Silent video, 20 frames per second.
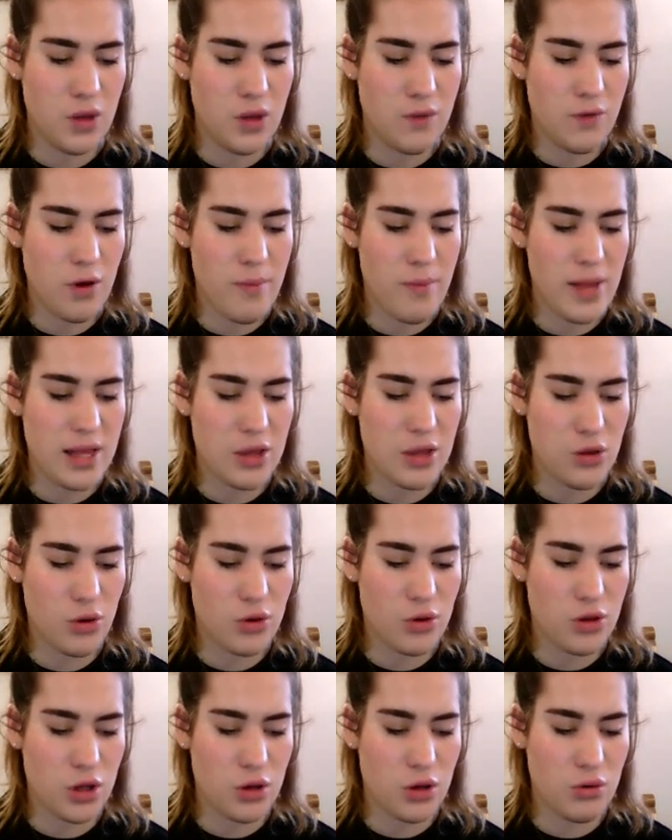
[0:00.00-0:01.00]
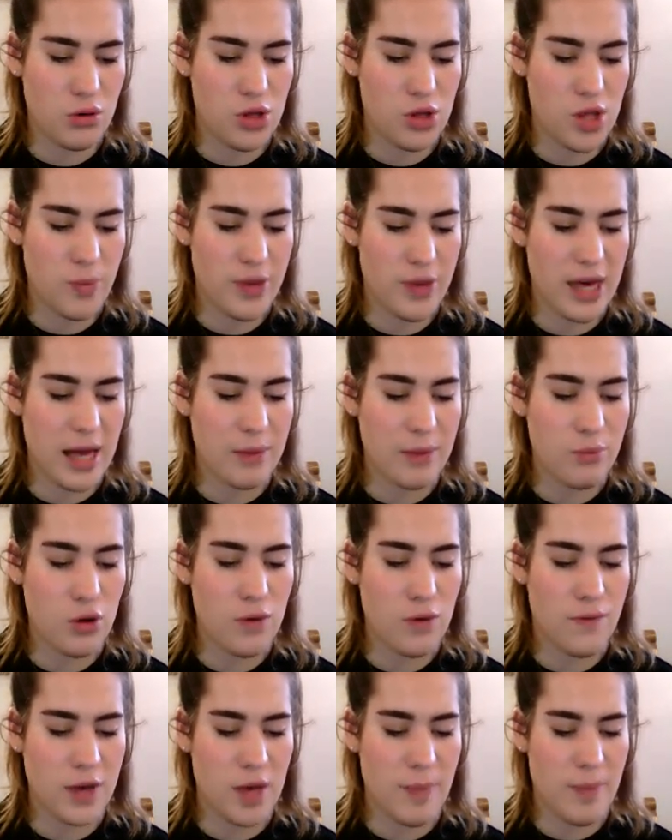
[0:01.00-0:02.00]
For a minute or two, she began
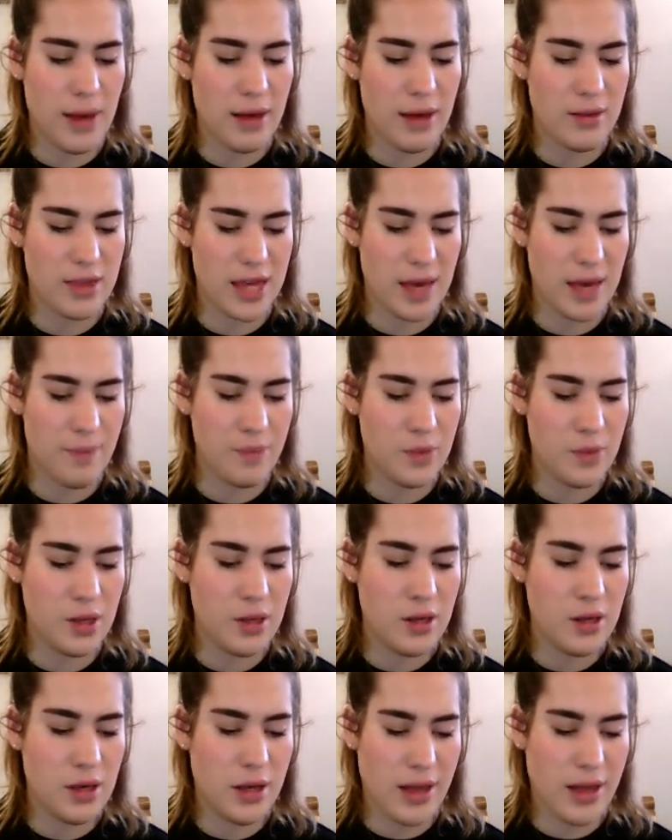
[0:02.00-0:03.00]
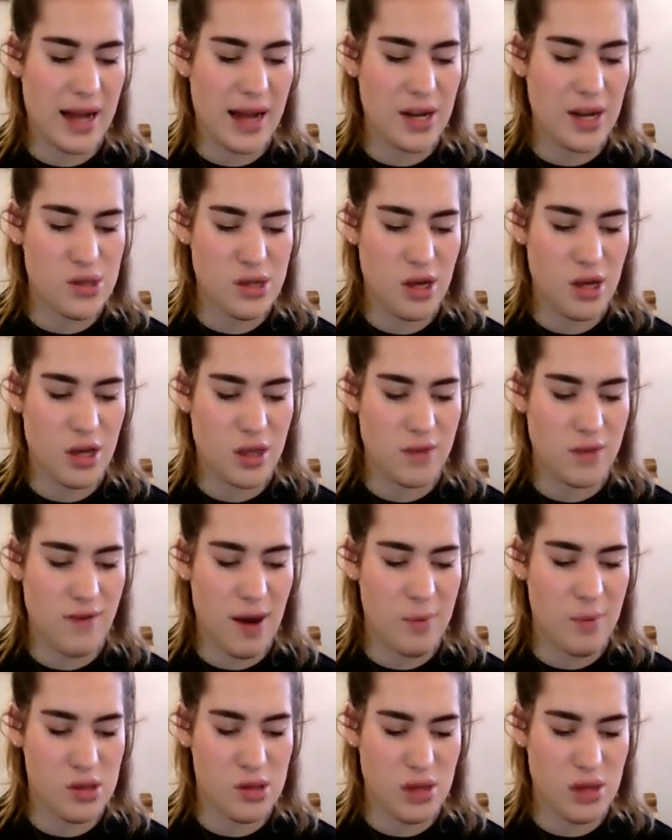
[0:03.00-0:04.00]
moving about again, and Alice heard the
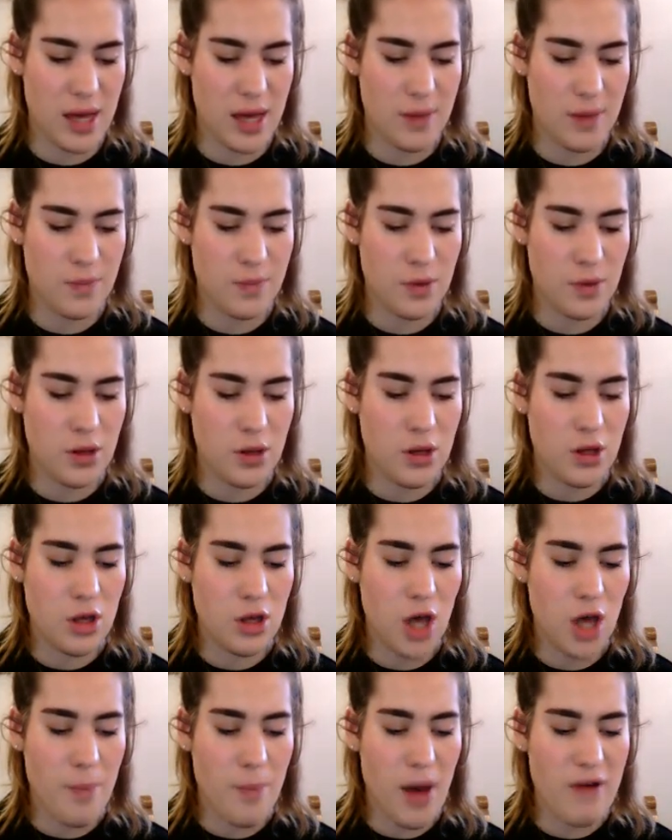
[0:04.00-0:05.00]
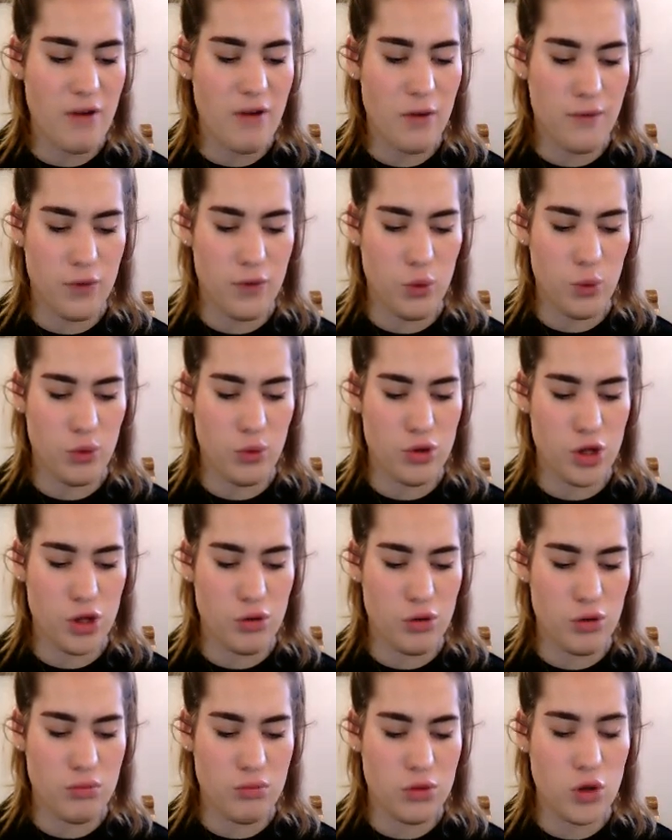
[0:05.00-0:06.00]
rabbit say, "A barrowful will
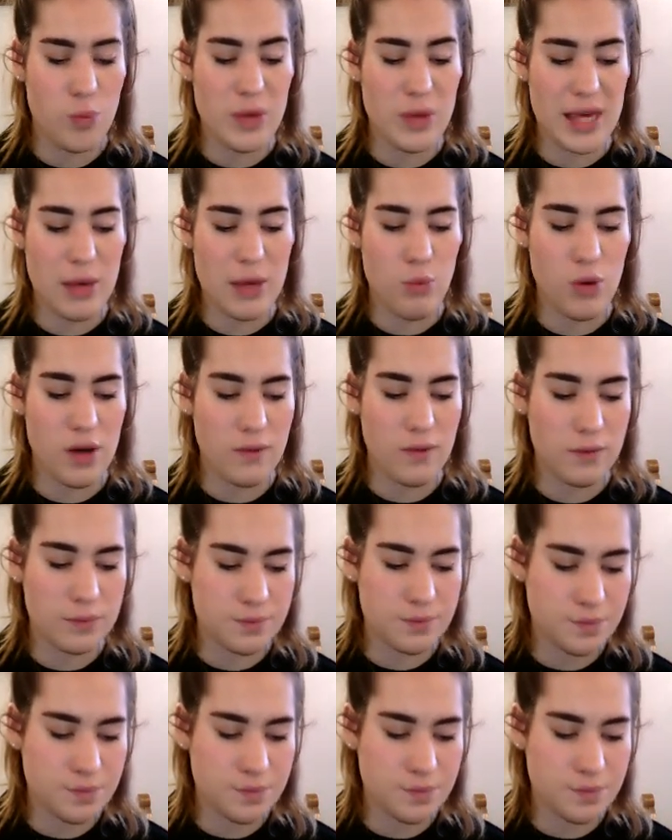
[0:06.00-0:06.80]
do, to begin with."